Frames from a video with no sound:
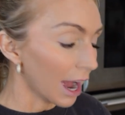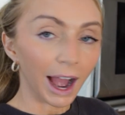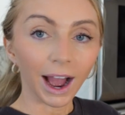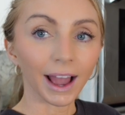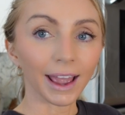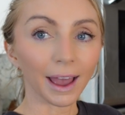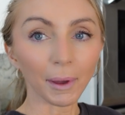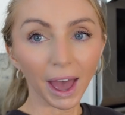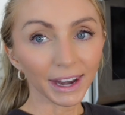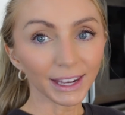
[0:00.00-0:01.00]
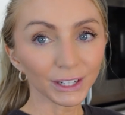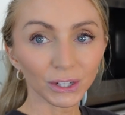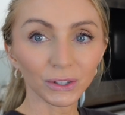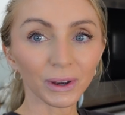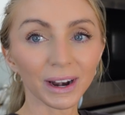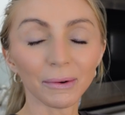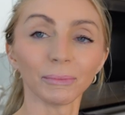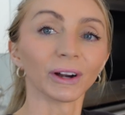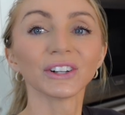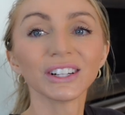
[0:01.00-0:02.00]
I am heading to an
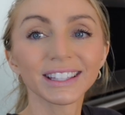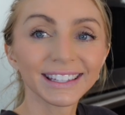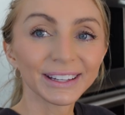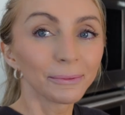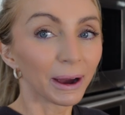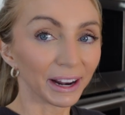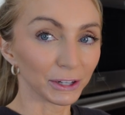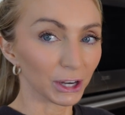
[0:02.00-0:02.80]
emergency wedding